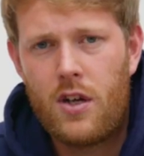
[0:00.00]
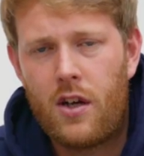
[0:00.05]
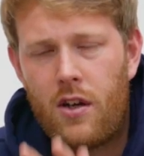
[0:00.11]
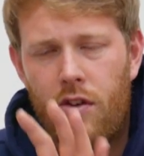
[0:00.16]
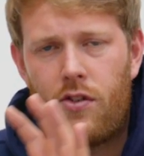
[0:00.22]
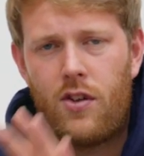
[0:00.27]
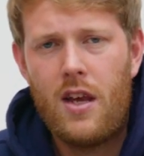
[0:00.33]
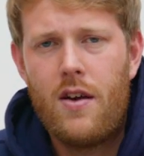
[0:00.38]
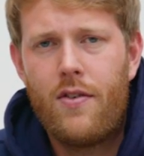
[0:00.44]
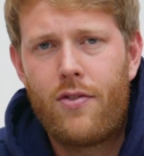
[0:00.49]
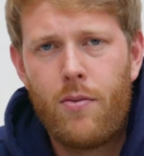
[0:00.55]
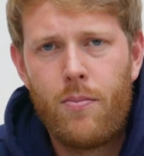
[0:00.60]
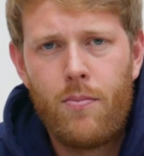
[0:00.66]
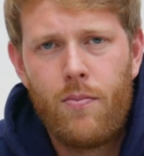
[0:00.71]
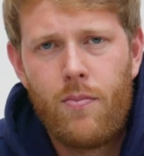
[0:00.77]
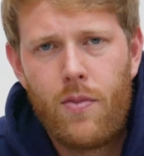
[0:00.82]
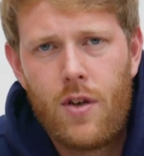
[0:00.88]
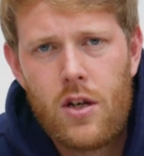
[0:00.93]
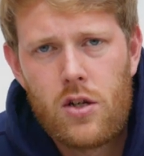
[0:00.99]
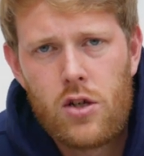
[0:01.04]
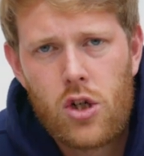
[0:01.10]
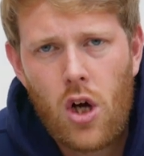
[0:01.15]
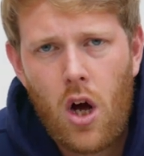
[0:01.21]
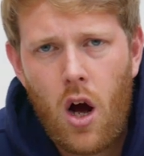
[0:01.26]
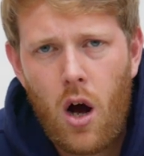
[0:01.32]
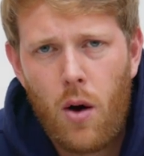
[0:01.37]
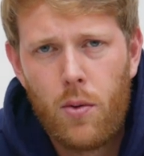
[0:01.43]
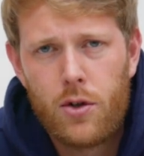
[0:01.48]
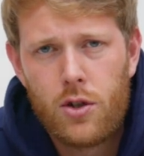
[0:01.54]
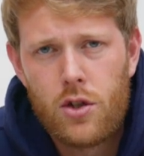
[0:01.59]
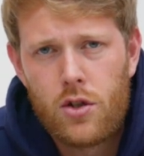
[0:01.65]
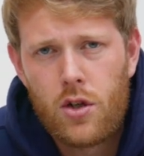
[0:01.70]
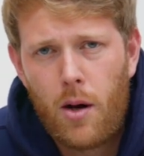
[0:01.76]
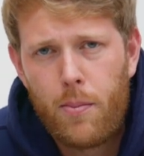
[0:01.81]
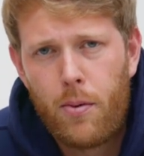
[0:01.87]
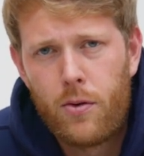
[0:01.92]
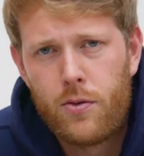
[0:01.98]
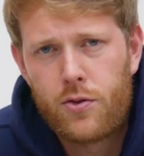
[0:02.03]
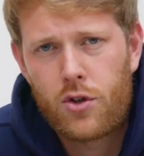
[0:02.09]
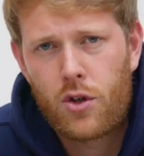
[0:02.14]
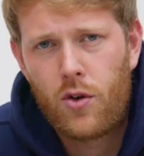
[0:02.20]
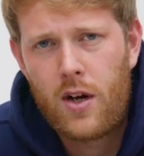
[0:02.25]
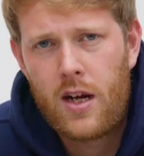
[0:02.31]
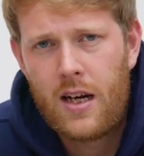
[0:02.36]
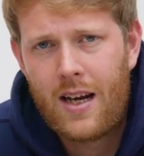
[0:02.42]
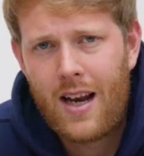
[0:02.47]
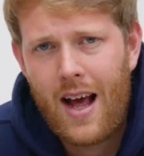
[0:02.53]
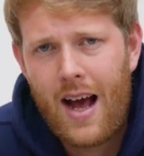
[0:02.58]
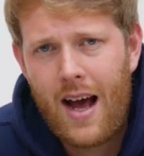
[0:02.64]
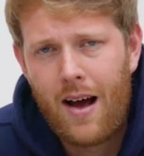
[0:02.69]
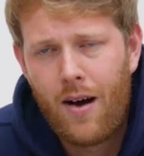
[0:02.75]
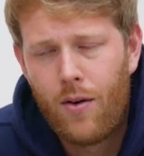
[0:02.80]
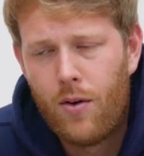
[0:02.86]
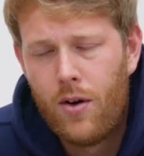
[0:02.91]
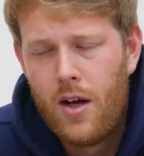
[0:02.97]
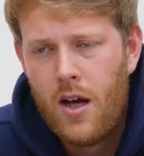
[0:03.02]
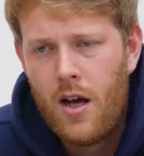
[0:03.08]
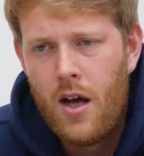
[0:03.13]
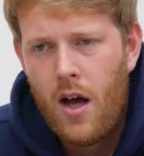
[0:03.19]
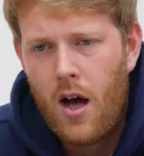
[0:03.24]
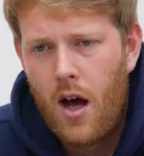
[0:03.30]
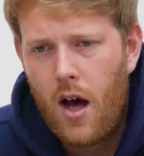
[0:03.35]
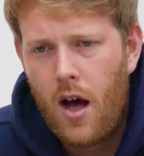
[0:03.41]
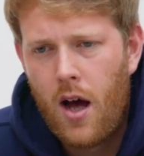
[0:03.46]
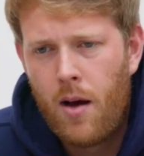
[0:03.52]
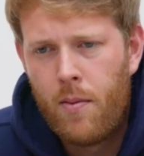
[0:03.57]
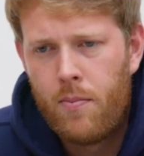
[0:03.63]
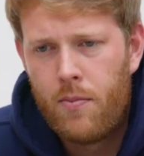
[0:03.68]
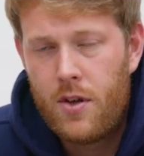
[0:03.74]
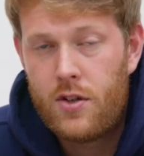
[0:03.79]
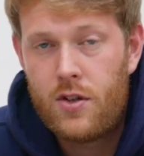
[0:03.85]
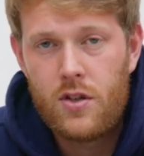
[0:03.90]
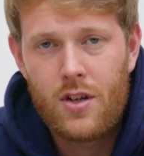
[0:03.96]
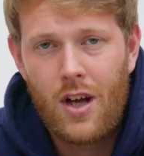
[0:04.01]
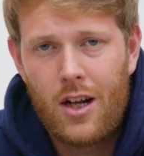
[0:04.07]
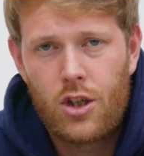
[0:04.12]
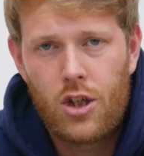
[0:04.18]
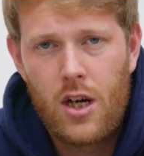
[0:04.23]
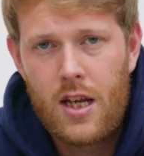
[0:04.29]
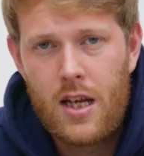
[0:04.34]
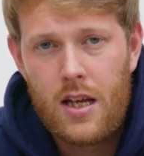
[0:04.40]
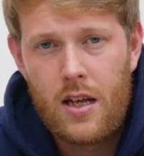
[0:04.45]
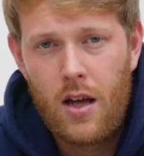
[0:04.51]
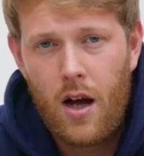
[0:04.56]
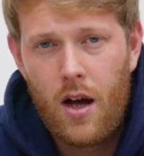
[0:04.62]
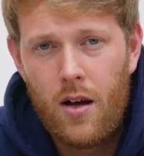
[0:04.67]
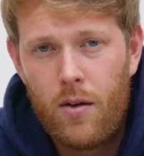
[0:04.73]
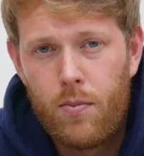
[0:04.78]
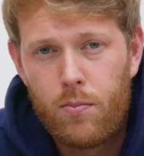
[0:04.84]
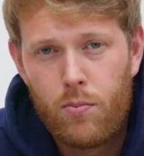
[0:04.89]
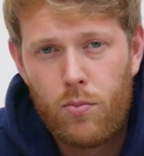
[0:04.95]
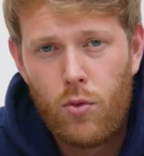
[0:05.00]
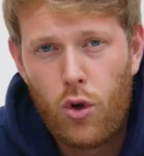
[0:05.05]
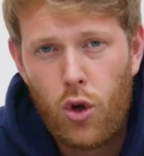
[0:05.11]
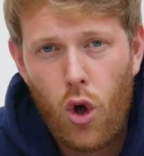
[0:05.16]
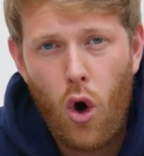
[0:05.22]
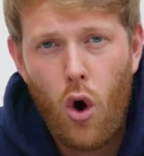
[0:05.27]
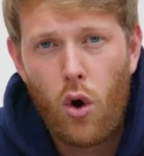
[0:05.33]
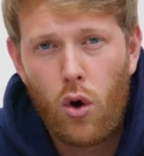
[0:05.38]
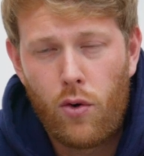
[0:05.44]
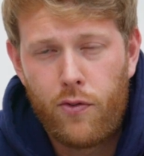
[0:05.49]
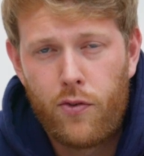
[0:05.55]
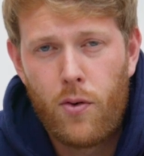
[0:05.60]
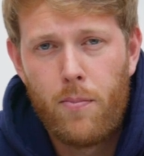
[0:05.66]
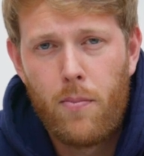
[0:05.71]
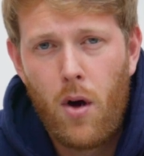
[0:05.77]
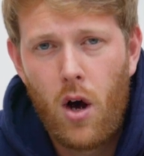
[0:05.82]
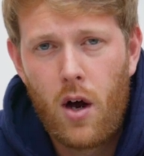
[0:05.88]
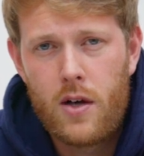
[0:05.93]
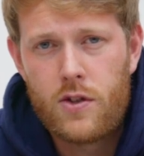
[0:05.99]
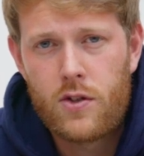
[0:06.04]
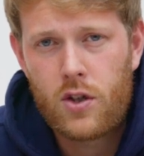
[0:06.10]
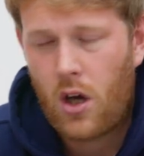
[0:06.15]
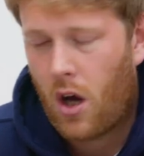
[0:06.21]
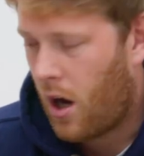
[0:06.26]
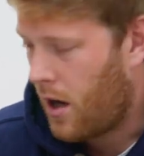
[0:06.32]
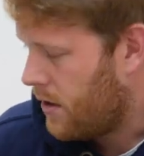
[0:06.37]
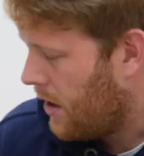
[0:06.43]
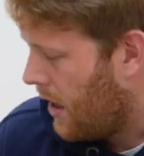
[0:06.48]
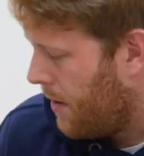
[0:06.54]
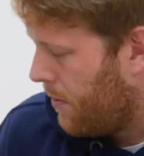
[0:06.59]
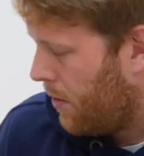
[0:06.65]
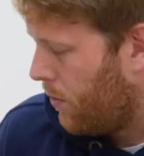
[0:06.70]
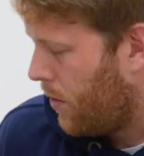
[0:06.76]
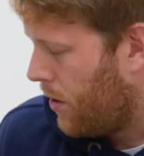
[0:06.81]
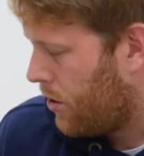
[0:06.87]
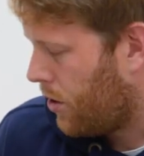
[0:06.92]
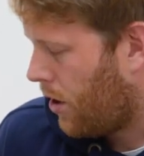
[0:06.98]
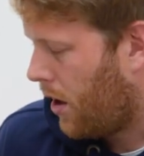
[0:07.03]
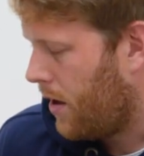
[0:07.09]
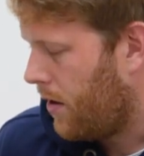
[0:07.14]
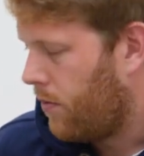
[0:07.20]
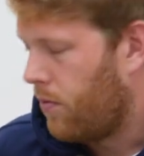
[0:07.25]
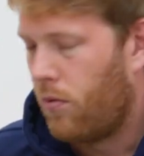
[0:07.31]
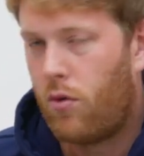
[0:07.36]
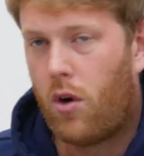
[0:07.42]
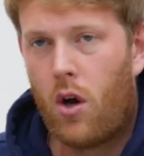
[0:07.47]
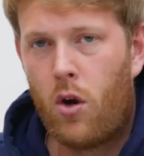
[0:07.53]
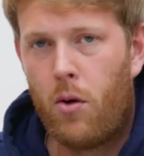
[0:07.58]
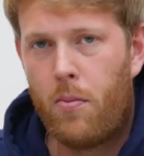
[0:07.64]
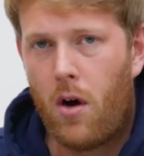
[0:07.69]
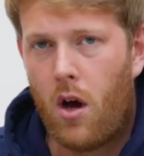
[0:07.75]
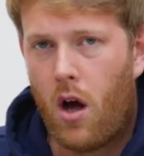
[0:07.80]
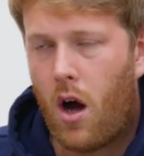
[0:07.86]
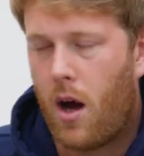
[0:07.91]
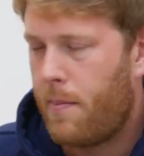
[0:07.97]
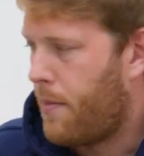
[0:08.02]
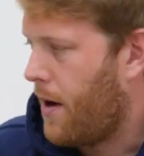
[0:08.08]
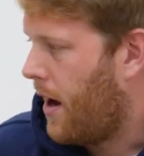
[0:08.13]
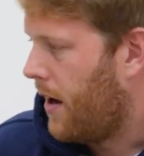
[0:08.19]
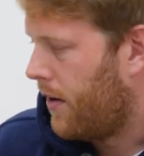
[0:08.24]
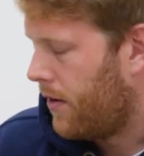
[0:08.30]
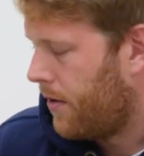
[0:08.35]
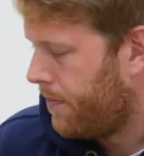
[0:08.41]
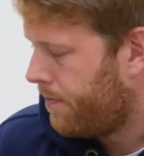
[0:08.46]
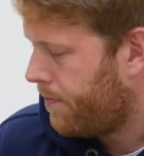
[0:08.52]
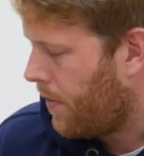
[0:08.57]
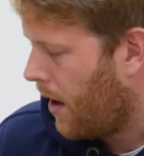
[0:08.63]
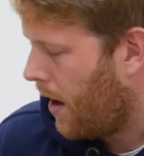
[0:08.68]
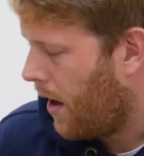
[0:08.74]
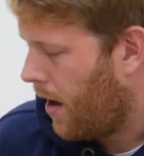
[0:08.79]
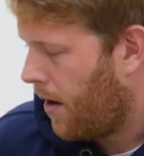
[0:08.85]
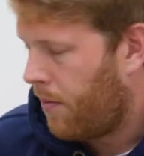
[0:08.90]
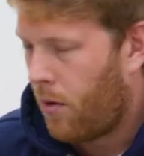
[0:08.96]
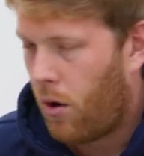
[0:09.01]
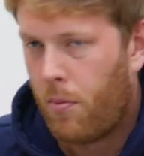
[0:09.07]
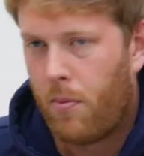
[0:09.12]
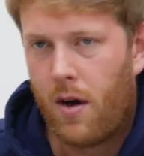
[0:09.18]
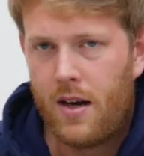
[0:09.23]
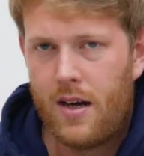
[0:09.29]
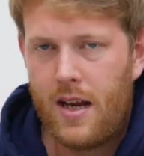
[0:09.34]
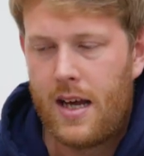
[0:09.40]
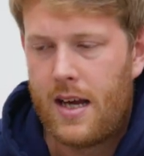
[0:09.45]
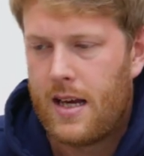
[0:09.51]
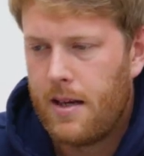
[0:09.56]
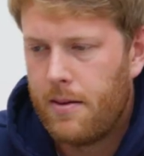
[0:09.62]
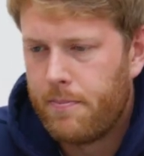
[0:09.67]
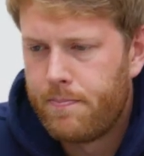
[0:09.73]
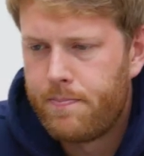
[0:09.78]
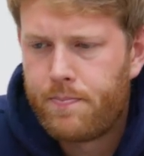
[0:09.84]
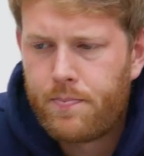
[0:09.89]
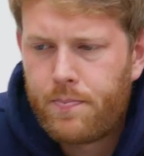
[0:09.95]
you can see from this chart, which is up on screen now, this is actually a log from my Sky Demon, which I run on my iPad on my knee,